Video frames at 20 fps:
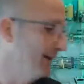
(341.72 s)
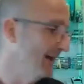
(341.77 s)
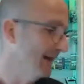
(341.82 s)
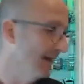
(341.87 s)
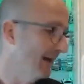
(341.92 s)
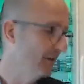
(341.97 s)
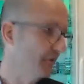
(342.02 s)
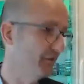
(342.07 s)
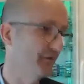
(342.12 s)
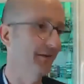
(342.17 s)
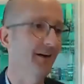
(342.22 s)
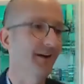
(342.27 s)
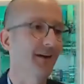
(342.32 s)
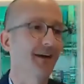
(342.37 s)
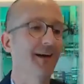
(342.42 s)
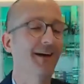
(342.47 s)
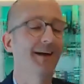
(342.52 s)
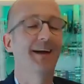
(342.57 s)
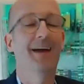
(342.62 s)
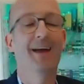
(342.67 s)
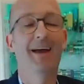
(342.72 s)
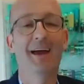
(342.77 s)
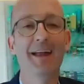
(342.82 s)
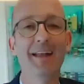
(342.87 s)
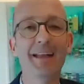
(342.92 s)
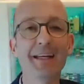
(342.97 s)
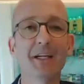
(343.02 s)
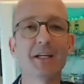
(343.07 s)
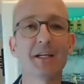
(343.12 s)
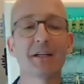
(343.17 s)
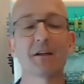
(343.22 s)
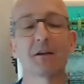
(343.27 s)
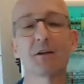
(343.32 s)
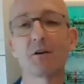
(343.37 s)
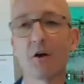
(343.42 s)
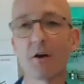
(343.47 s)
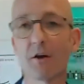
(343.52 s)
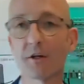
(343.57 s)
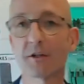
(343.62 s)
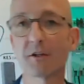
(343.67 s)
we have any
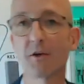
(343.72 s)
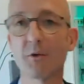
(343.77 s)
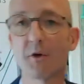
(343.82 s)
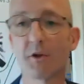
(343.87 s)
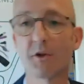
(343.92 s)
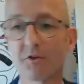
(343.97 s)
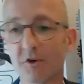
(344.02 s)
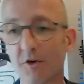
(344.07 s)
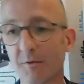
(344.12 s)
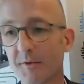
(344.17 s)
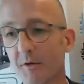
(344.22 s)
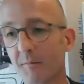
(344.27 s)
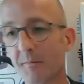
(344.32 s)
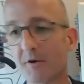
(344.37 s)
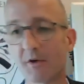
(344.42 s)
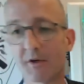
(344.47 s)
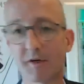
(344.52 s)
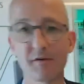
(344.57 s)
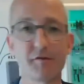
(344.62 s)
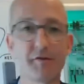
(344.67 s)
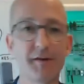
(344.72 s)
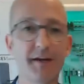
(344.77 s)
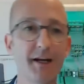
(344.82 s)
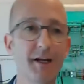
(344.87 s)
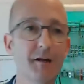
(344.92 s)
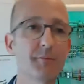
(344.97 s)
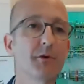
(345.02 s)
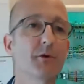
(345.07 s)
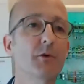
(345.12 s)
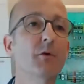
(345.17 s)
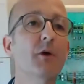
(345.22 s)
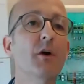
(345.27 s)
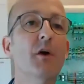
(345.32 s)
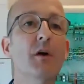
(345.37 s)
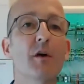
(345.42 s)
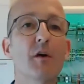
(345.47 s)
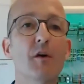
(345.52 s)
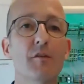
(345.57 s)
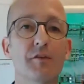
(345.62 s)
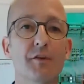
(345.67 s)
color coded terminal block available
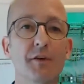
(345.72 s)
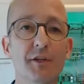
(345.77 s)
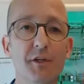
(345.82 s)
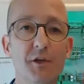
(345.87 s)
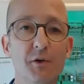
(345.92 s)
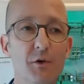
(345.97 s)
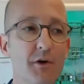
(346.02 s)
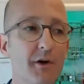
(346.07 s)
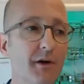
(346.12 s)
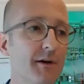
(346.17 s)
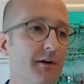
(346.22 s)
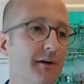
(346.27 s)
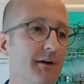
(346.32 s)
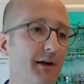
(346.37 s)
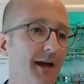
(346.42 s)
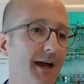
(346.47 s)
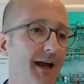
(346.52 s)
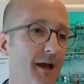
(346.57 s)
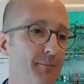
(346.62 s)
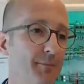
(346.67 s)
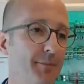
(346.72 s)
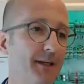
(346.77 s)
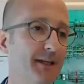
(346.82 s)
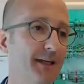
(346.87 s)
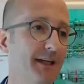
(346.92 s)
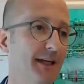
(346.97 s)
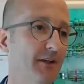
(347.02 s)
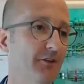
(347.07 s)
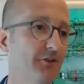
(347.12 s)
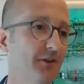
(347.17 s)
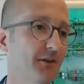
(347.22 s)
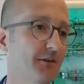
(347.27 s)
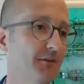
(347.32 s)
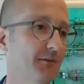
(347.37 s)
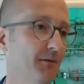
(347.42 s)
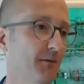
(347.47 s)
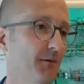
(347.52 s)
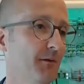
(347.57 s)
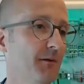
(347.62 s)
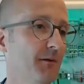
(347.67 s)
for your application.